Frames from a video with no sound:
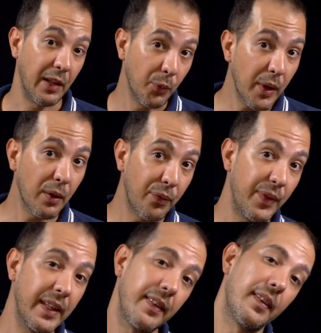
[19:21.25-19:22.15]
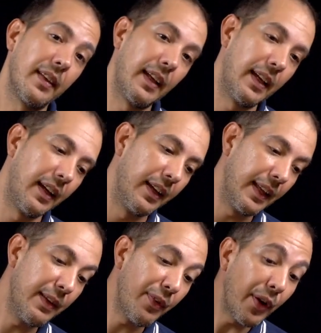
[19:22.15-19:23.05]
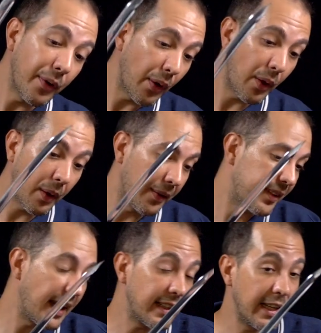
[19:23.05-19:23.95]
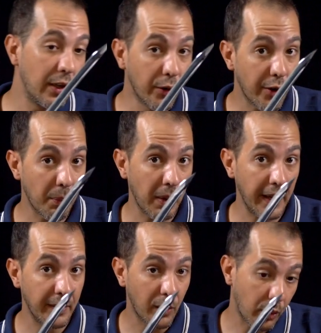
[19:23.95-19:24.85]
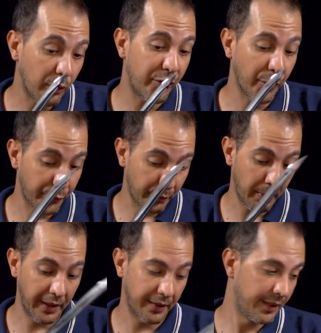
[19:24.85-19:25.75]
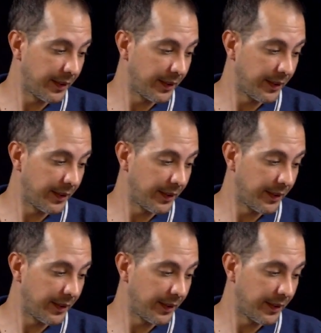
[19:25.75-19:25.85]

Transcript: It will fit even a slightly longer blade or shorter blade.